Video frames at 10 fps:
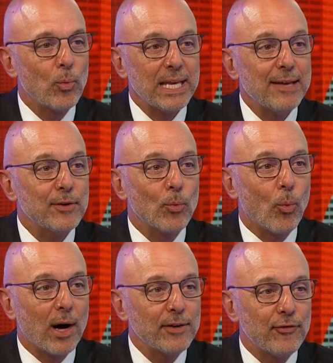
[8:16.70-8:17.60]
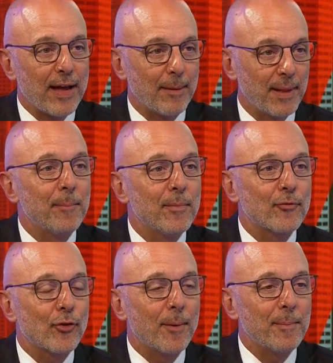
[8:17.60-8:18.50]
even one family
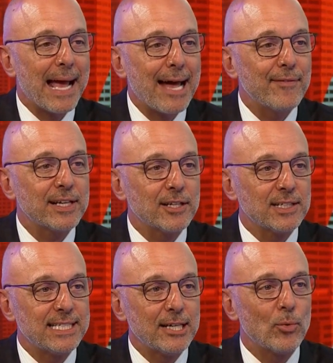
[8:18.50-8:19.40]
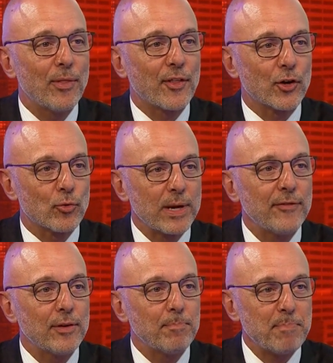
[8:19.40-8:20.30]
from having to deal with the
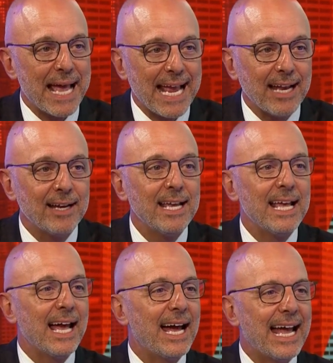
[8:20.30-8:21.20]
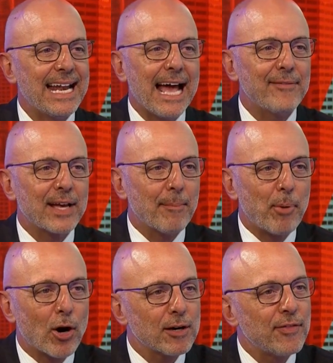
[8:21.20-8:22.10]
grief and pain uh, and having a
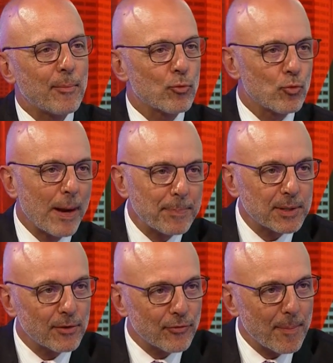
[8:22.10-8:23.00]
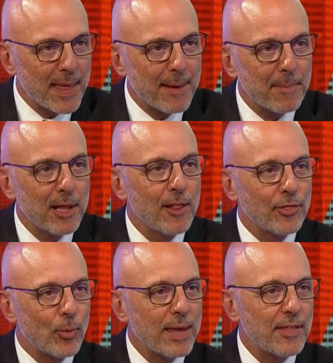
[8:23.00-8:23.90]
part of them ripped from them
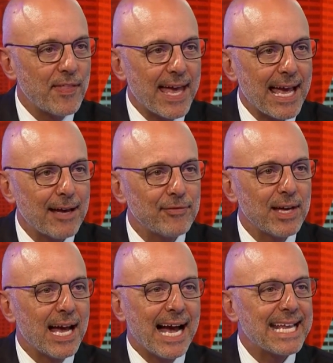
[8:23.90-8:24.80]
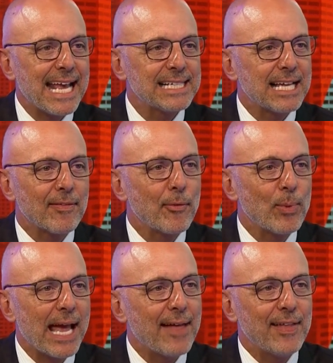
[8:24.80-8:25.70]
the way that they have, I can't tell them that
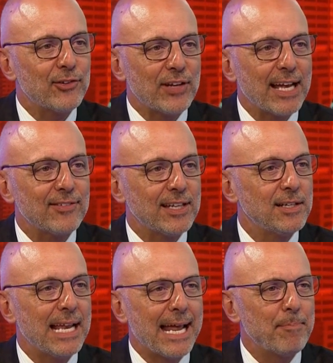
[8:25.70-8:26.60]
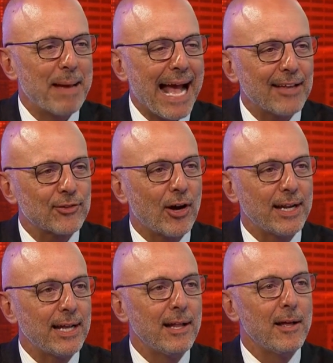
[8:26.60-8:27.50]
we had that chance and, and passed
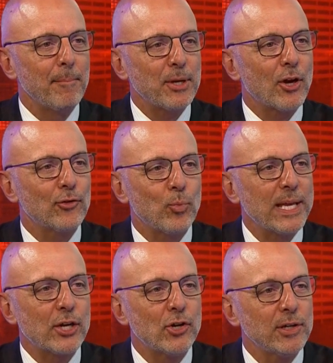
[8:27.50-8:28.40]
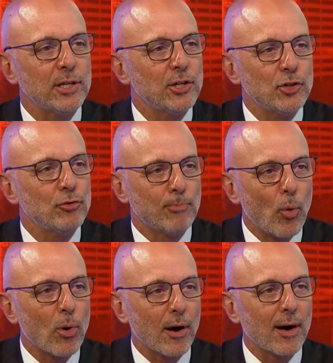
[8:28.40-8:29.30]
on it because we couldn't do
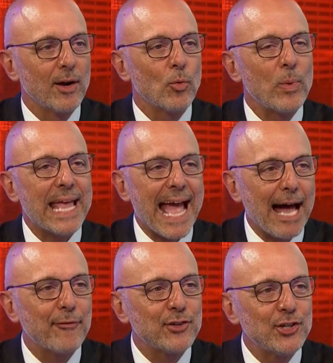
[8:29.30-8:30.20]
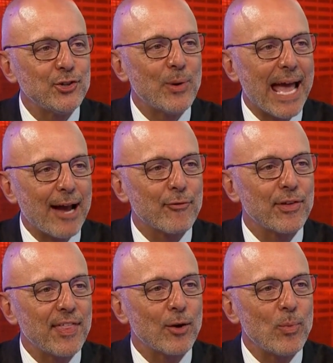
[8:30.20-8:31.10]
more. We have to do
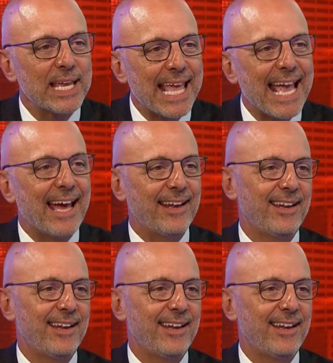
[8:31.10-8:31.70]
everything we can.